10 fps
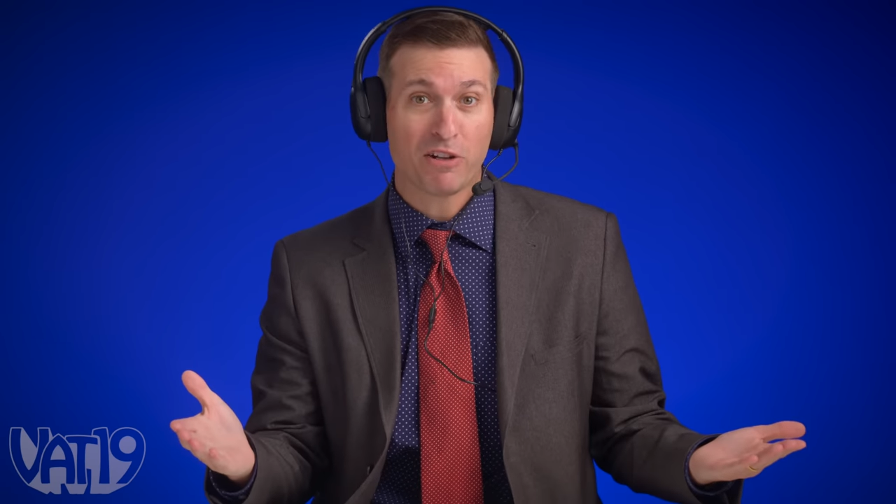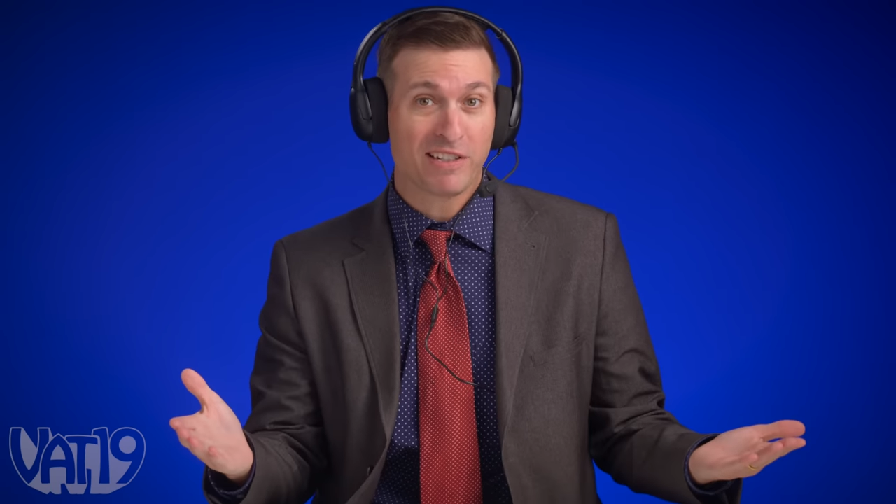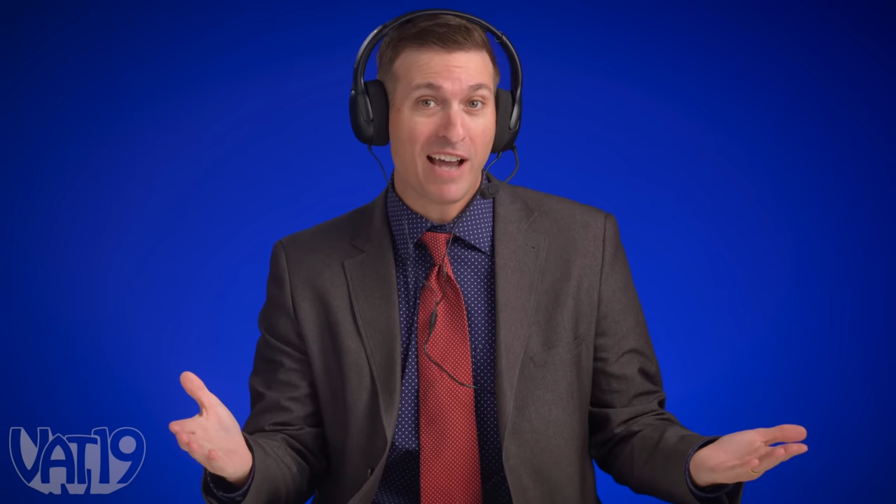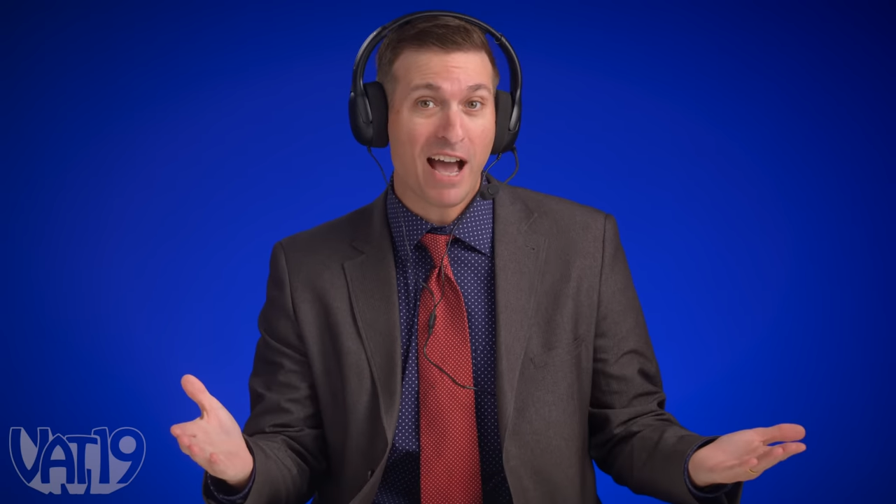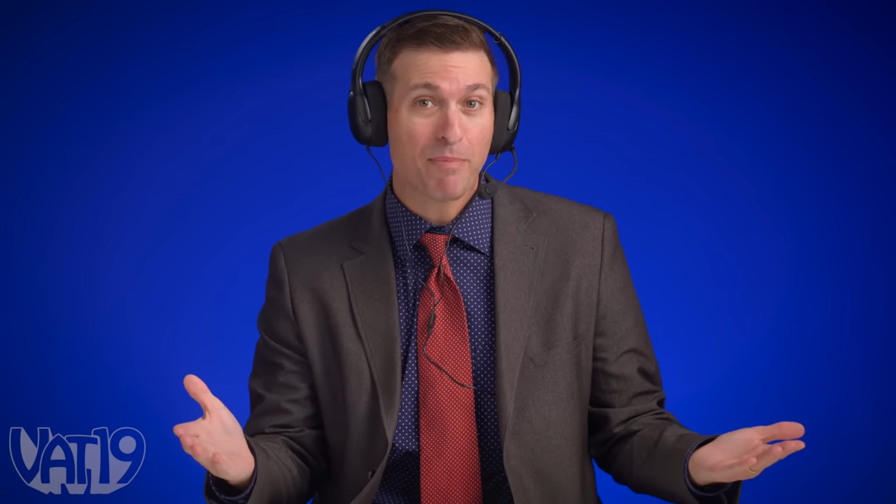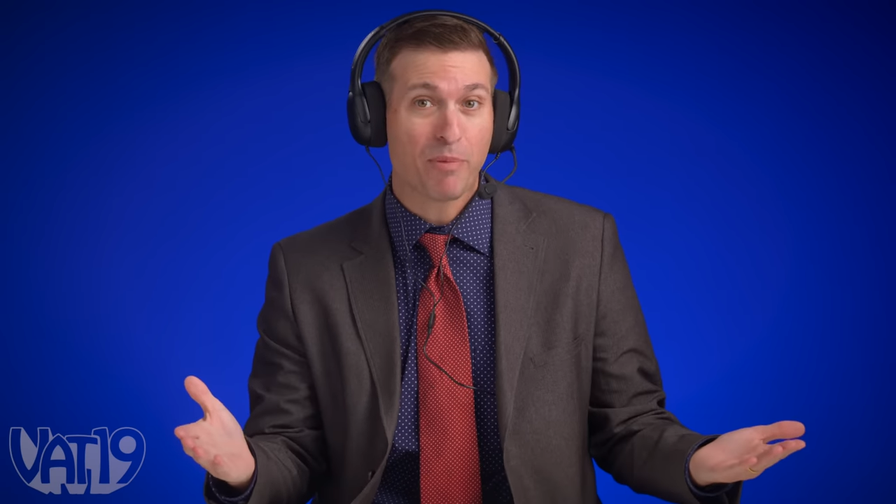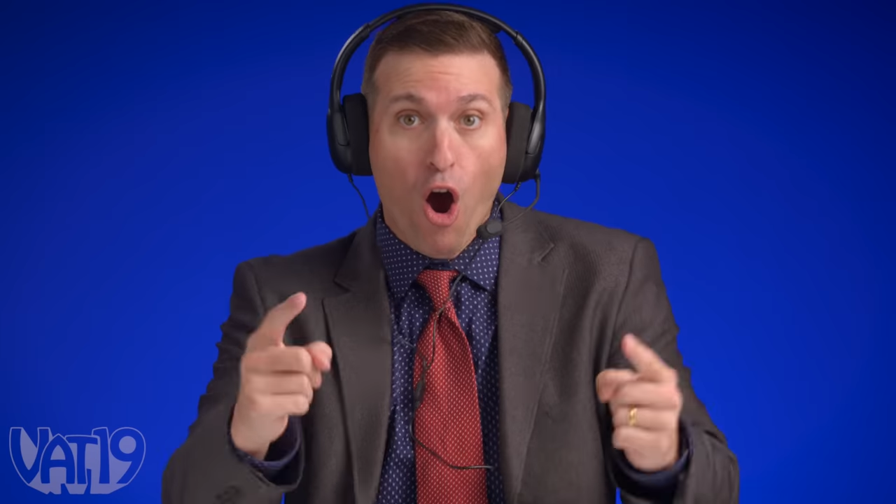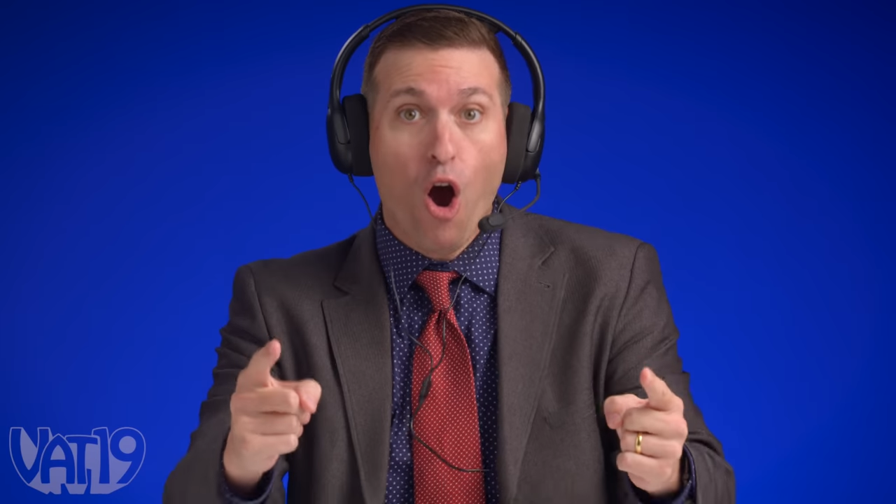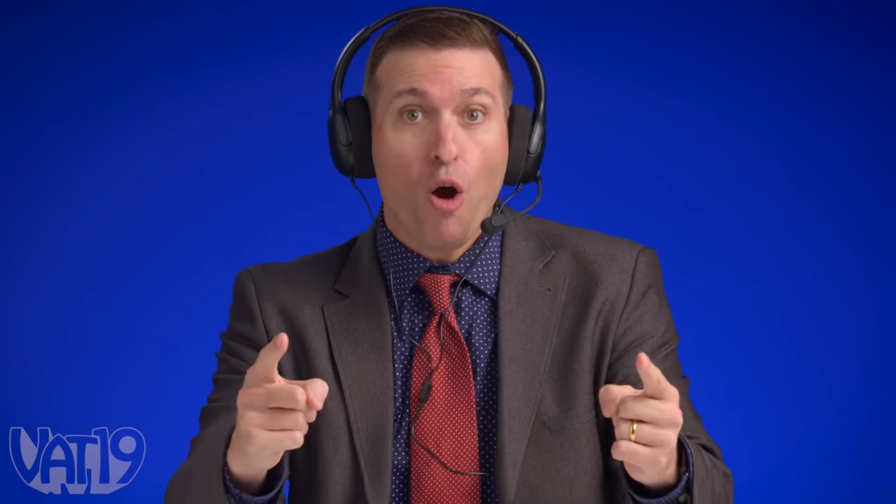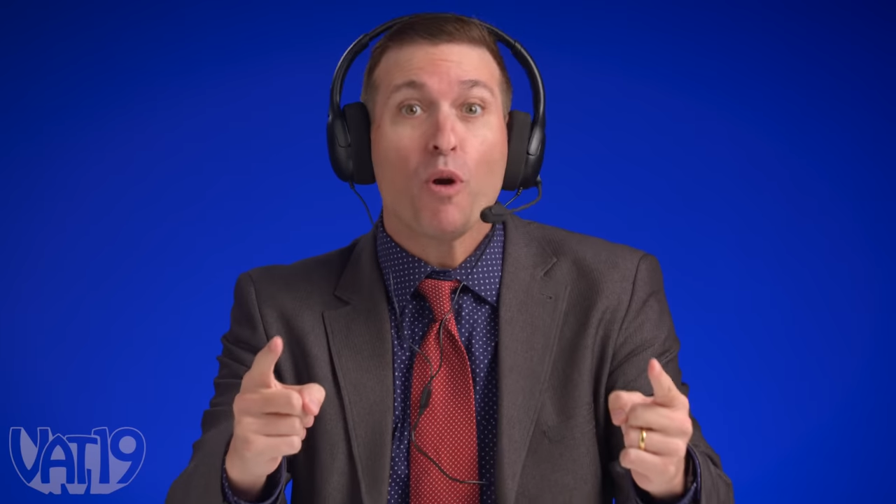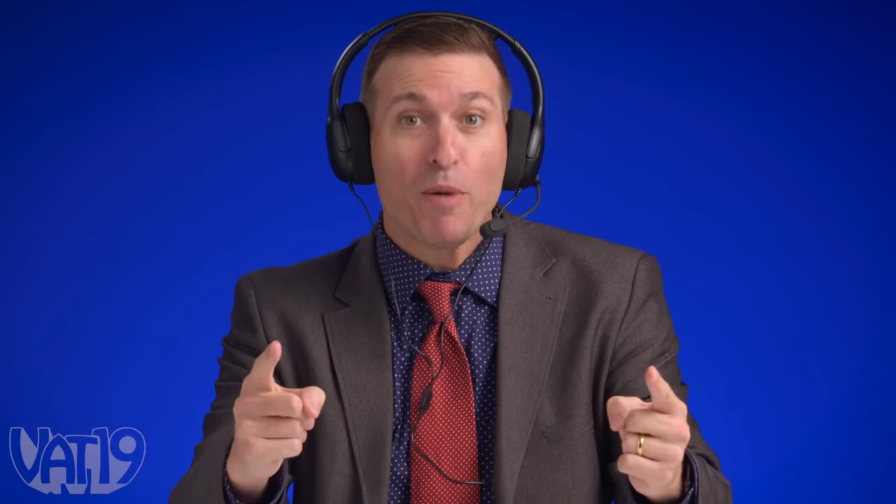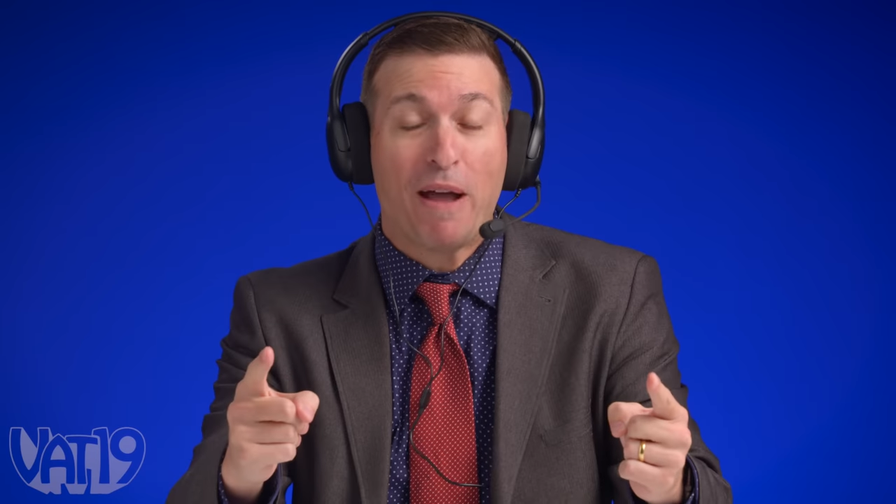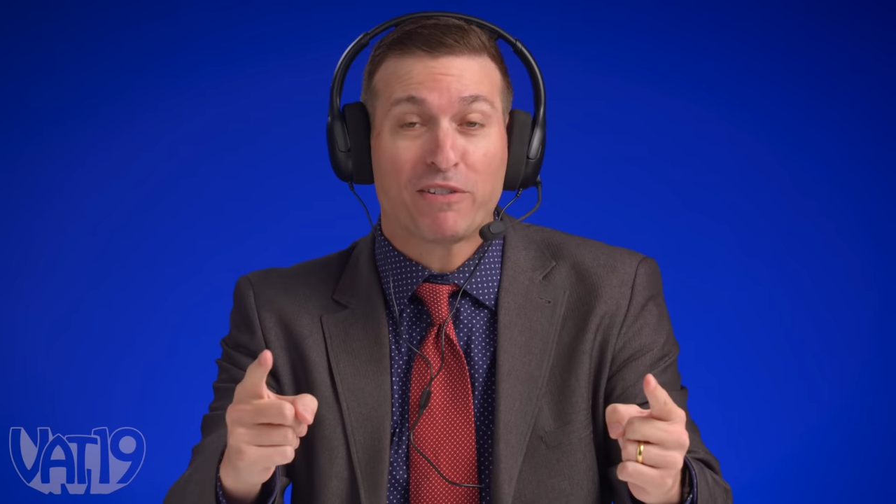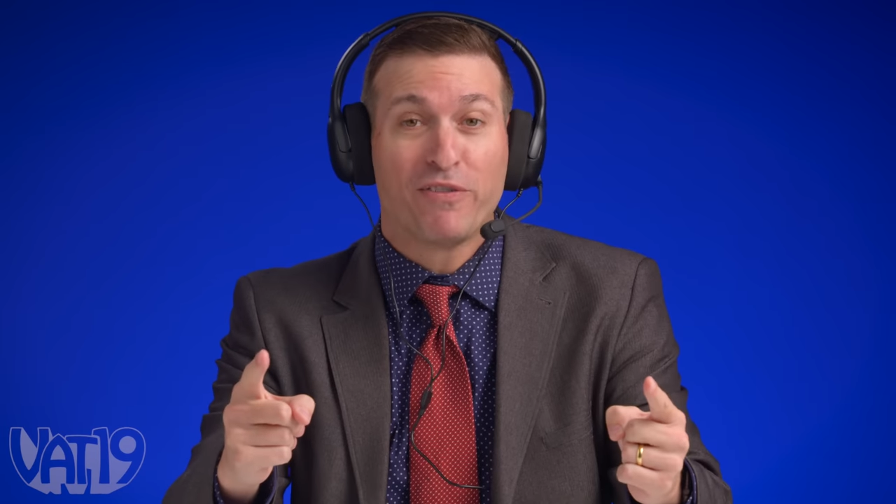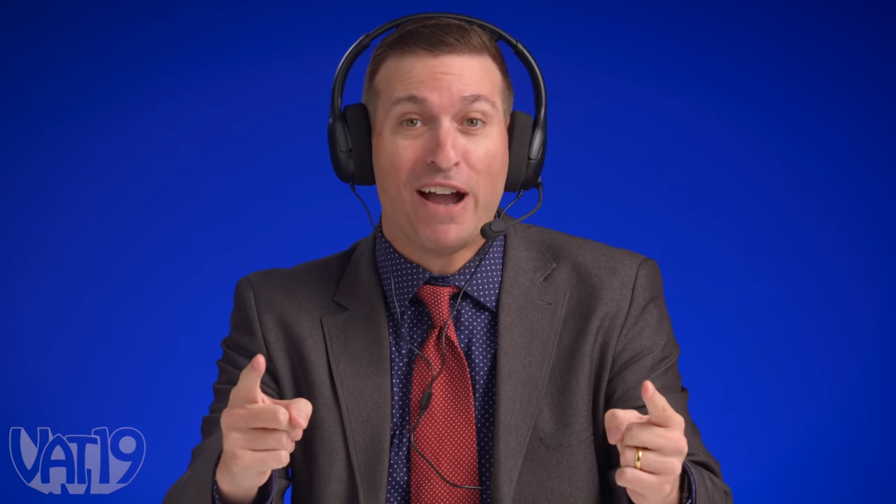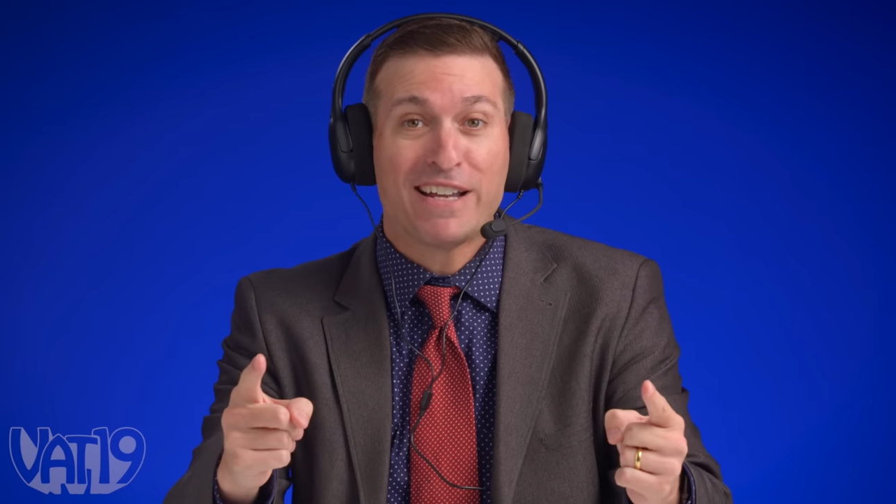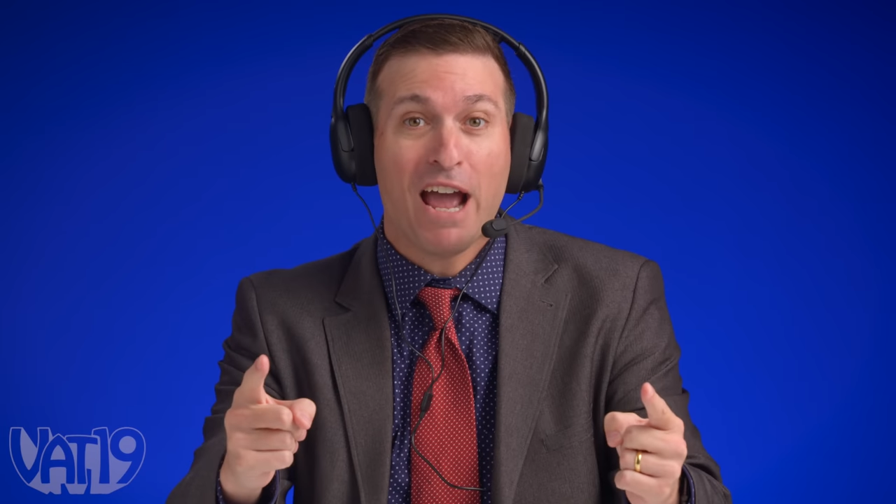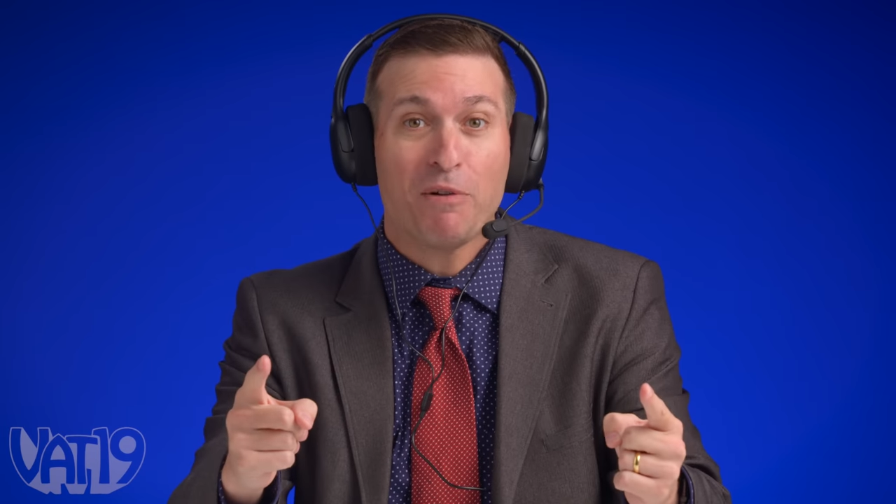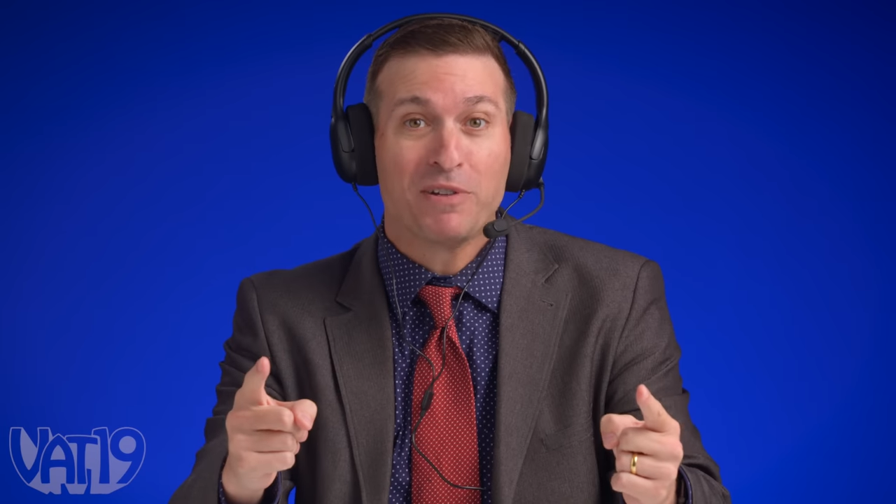on top? We're about to find out.